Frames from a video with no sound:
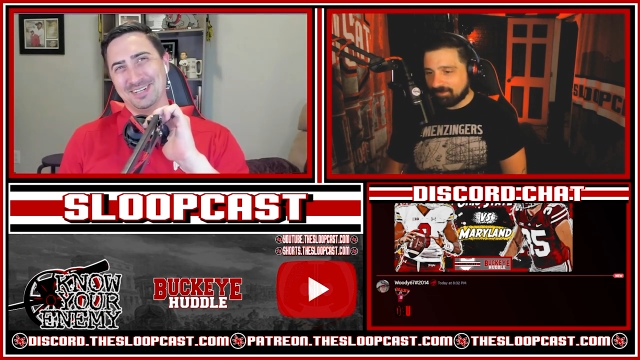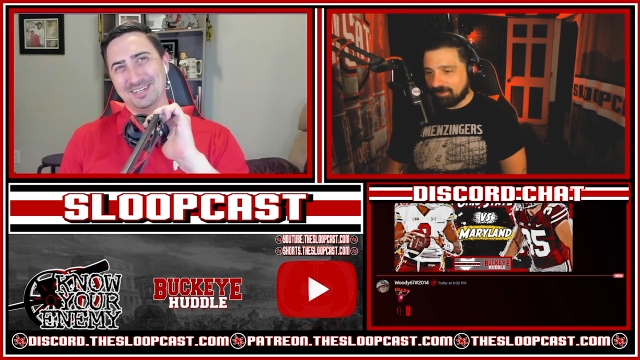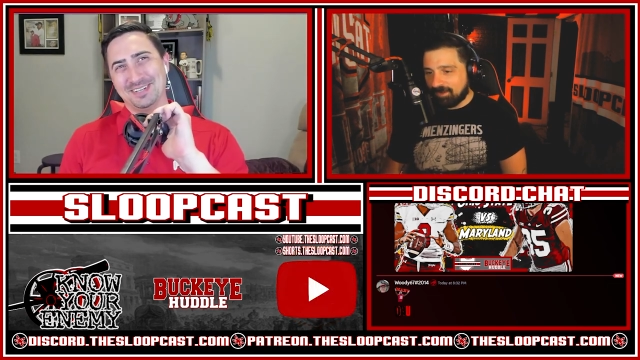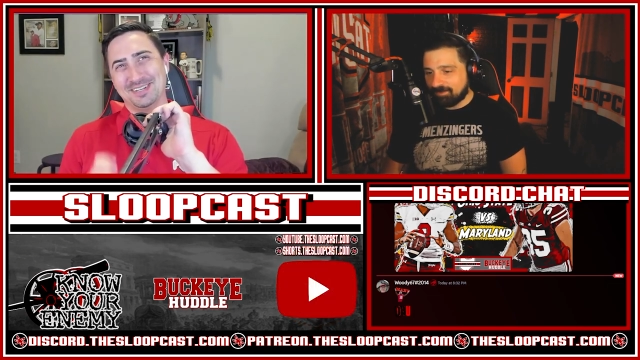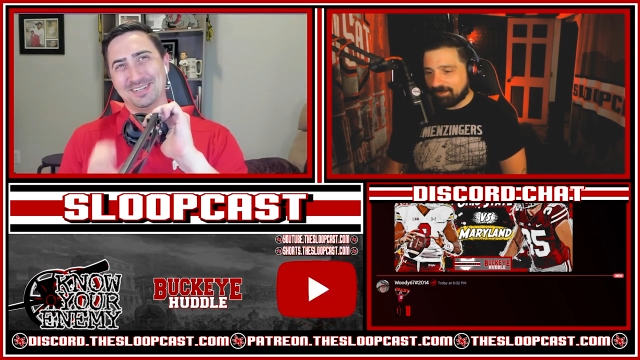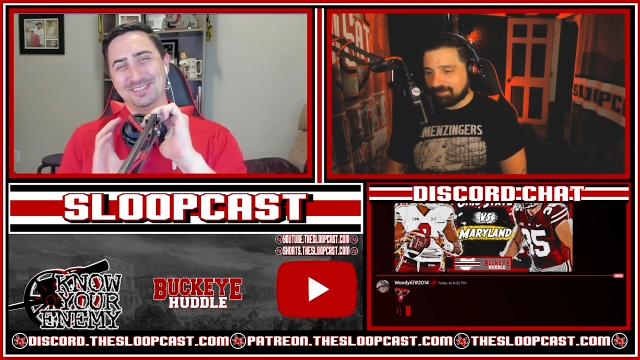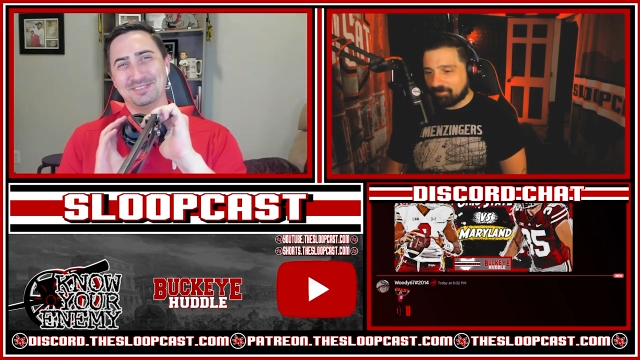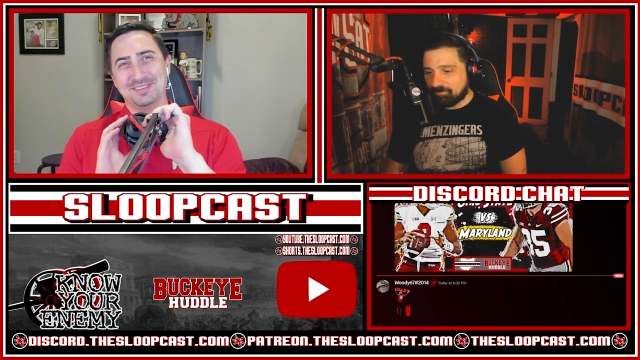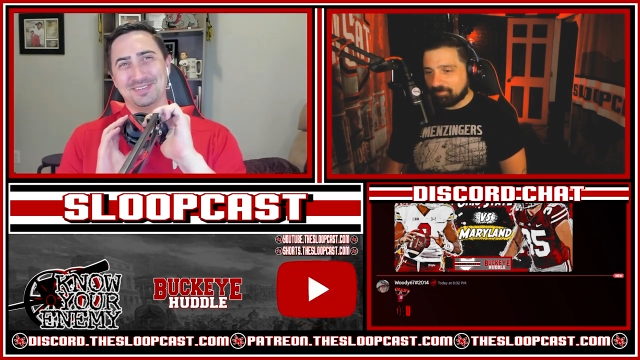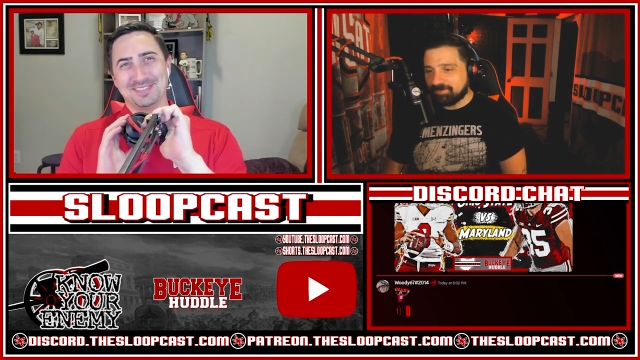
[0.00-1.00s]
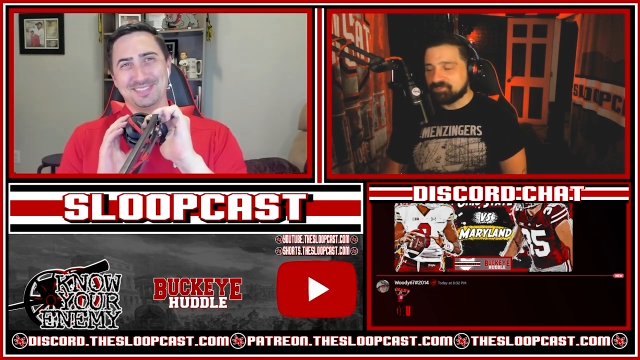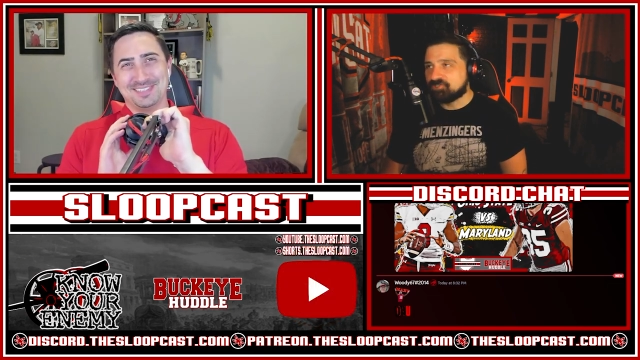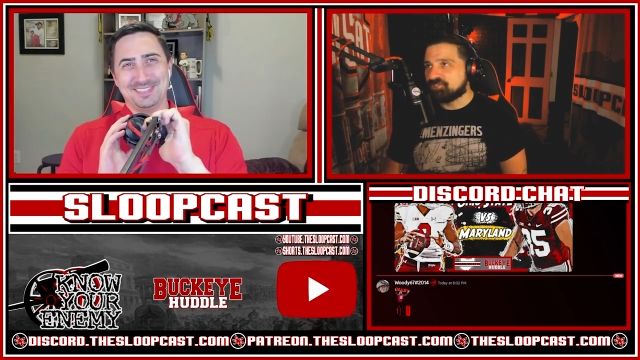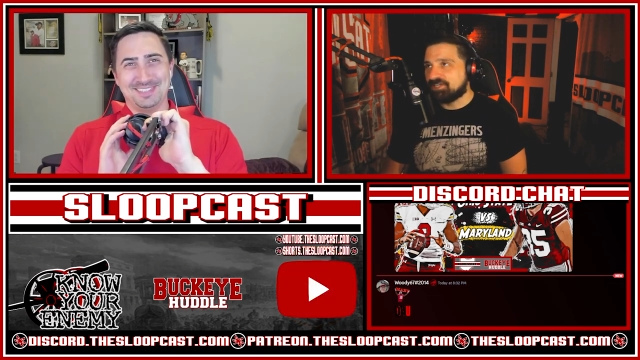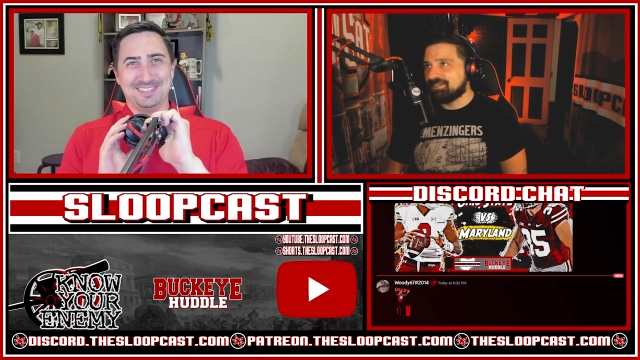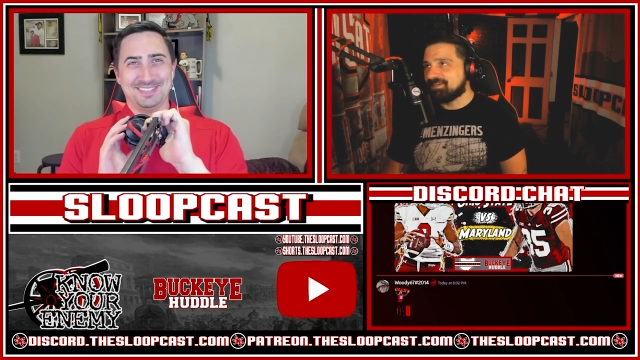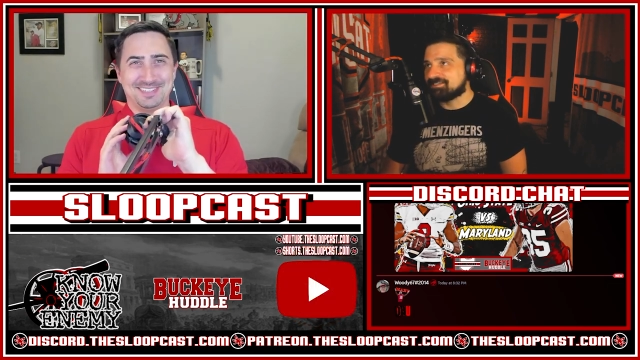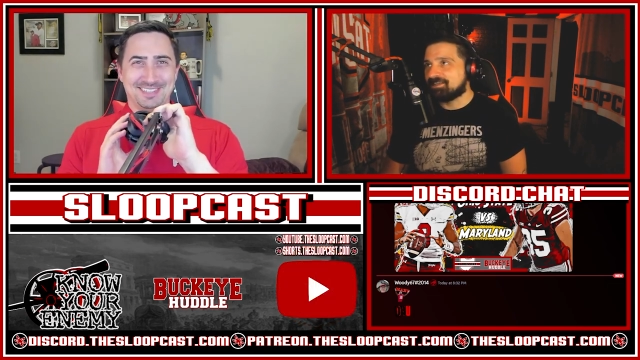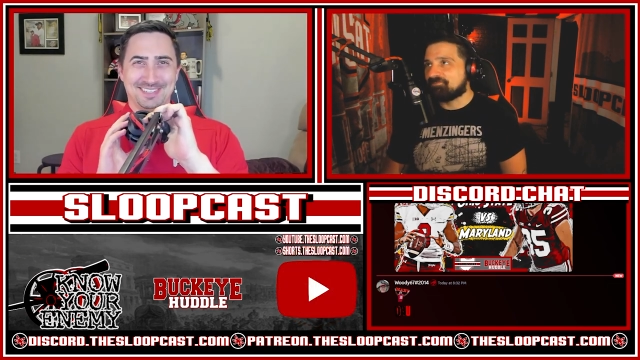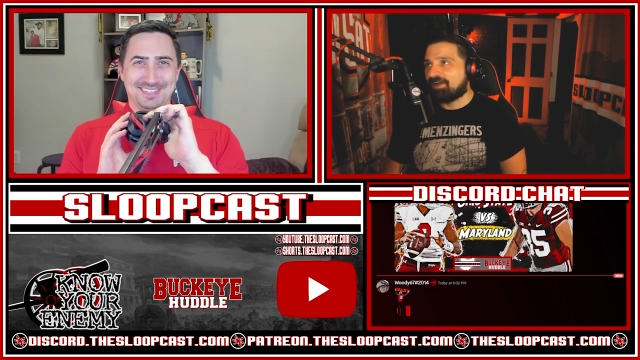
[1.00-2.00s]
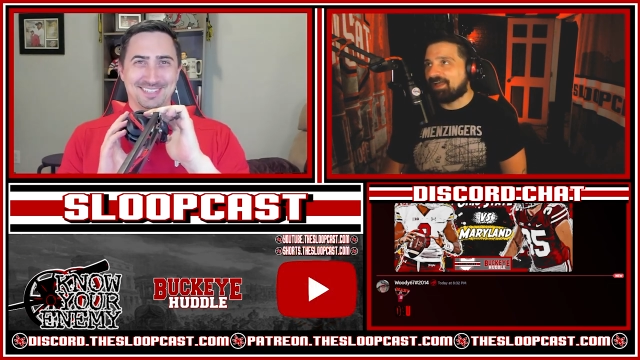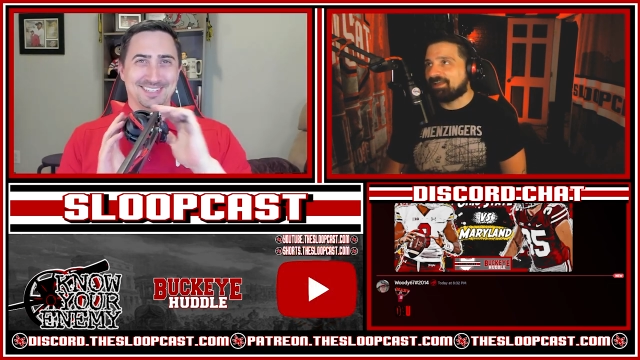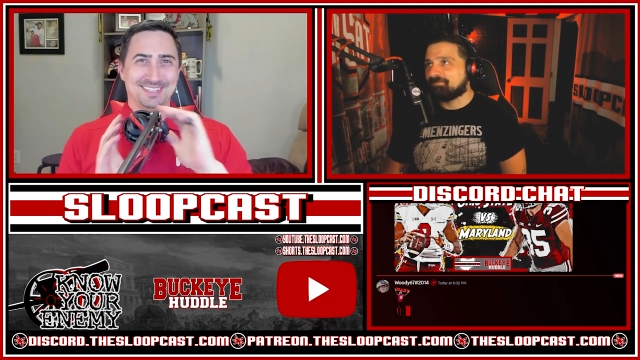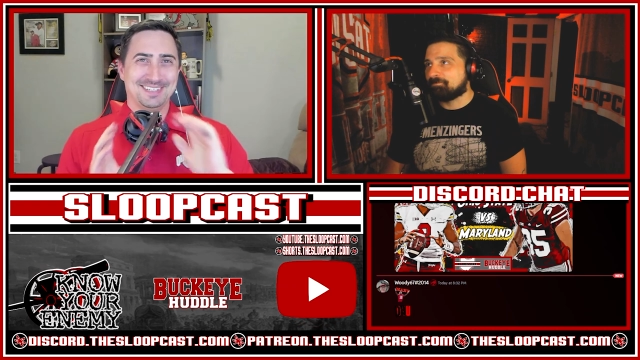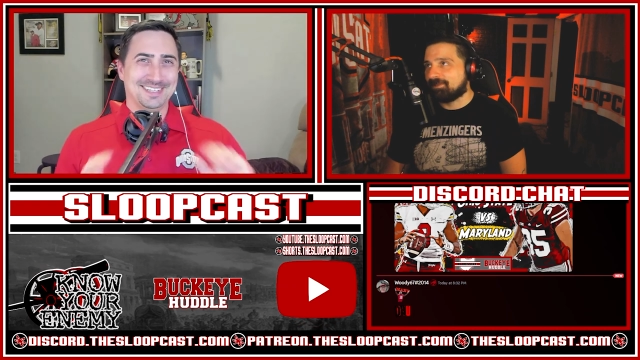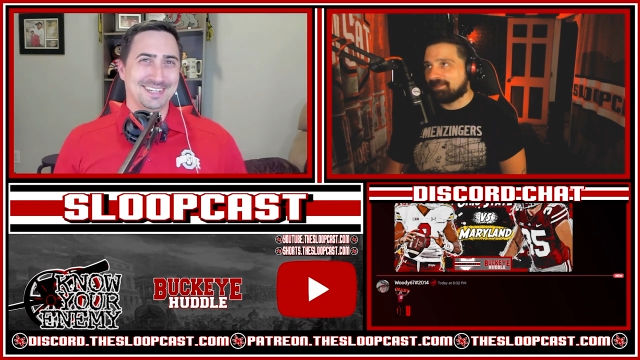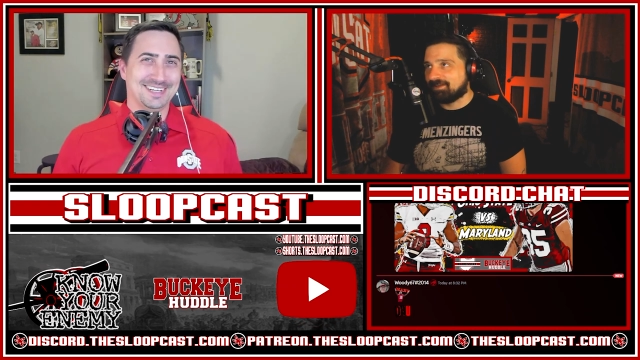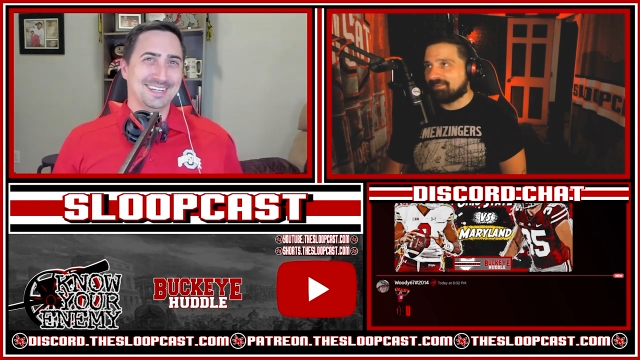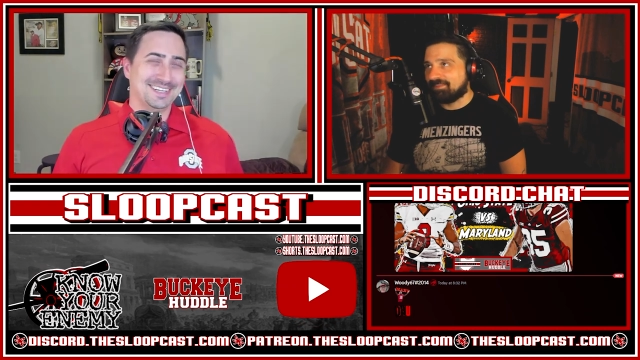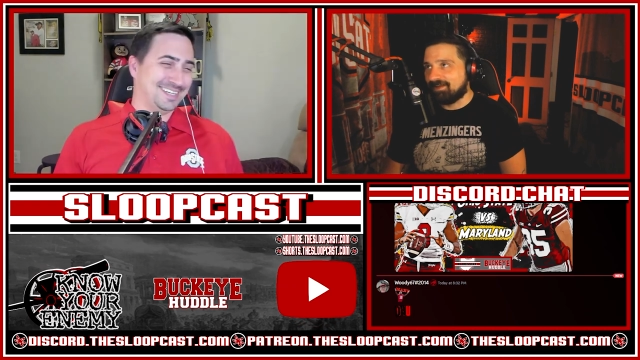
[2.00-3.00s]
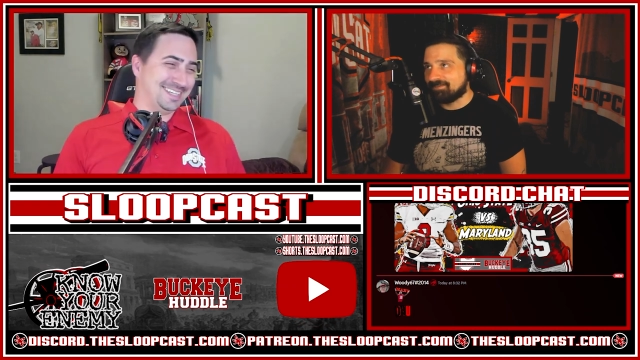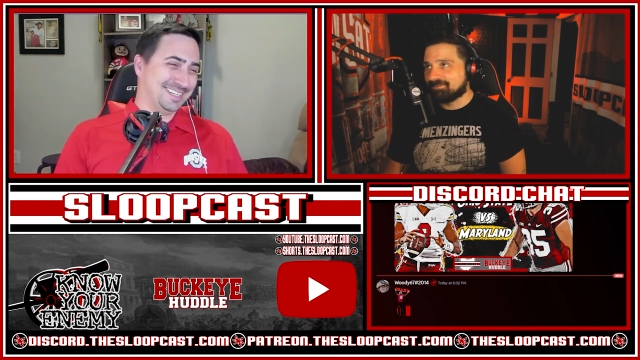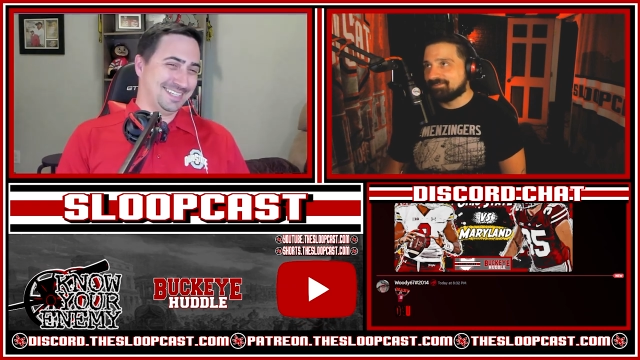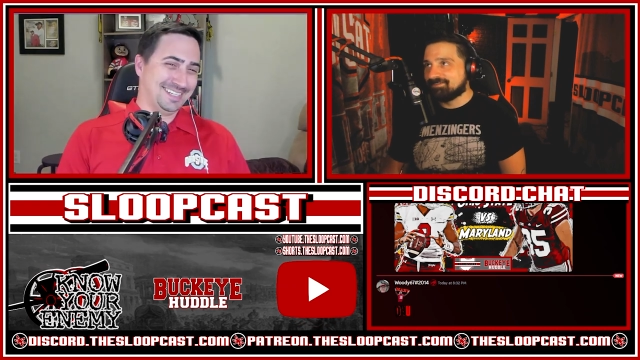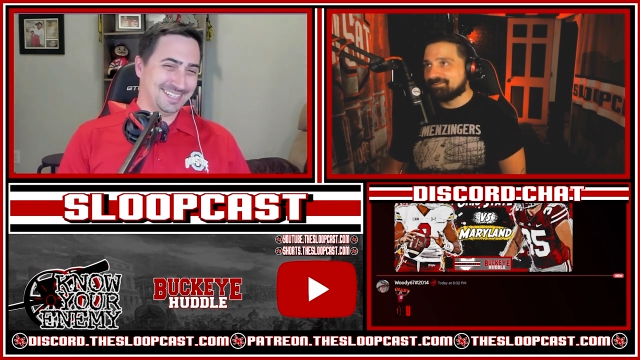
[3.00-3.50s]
Speaker 1: God, that would have been genius if I had planned that.